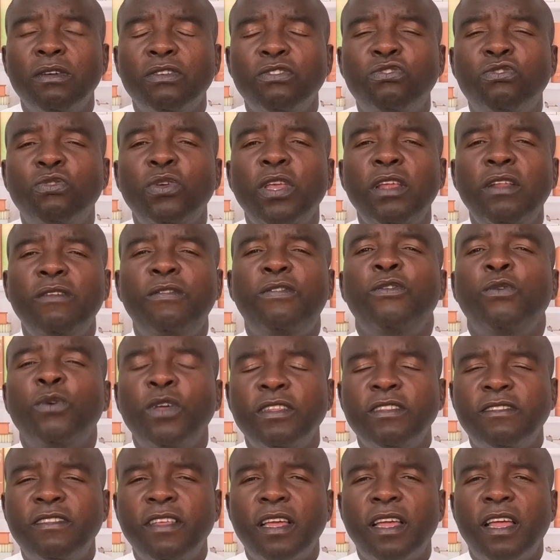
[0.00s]
to
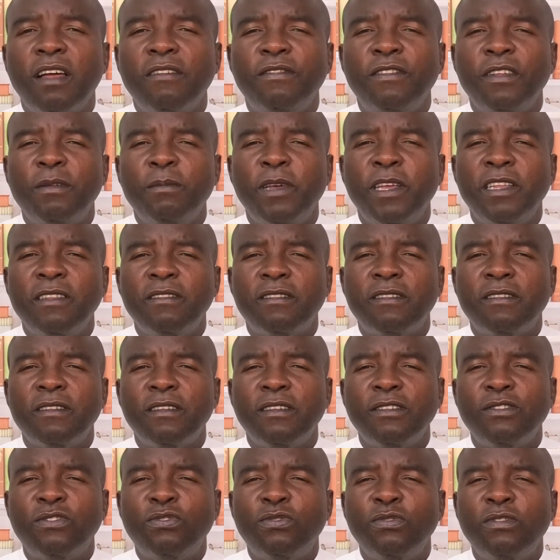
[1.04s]
influence the governments
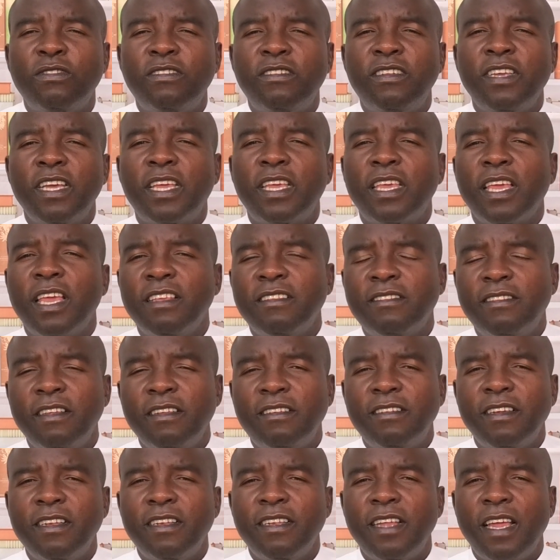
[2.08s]
to take a
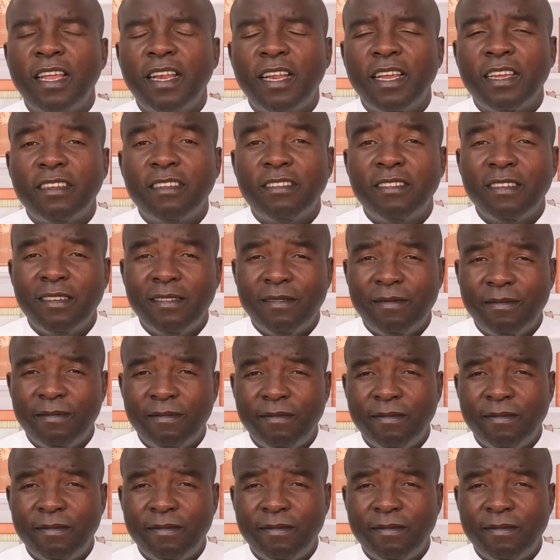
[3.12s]
certain direction.